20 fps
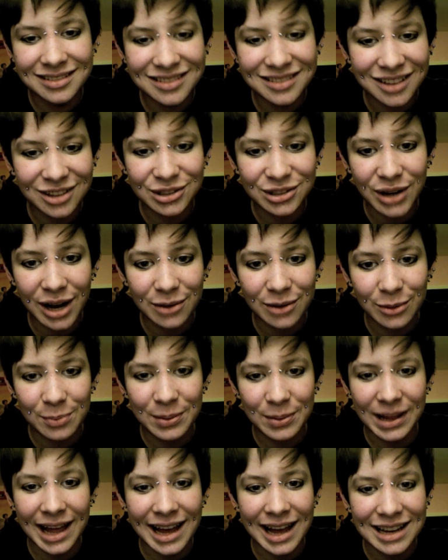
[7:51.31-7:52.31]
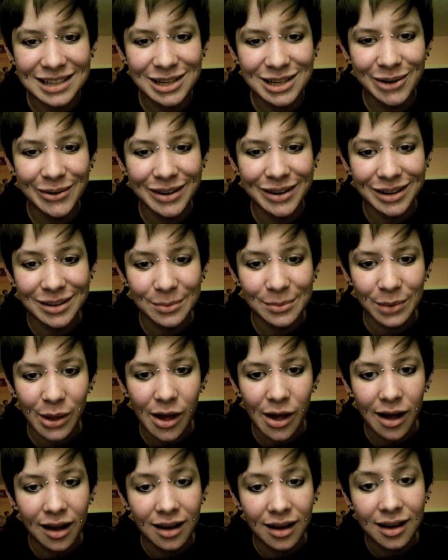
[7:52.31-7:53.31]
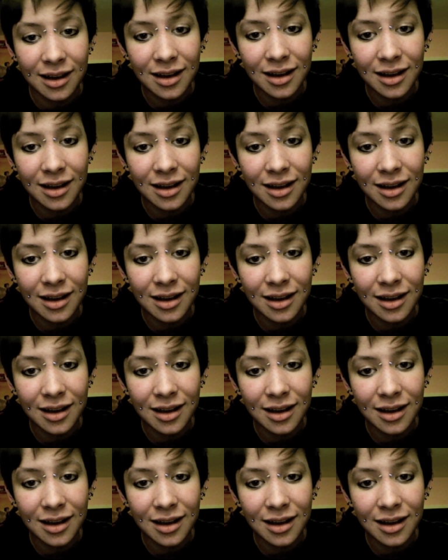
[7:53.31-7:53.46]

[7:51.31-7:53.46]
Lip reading: I'll try to reply to it on the blog.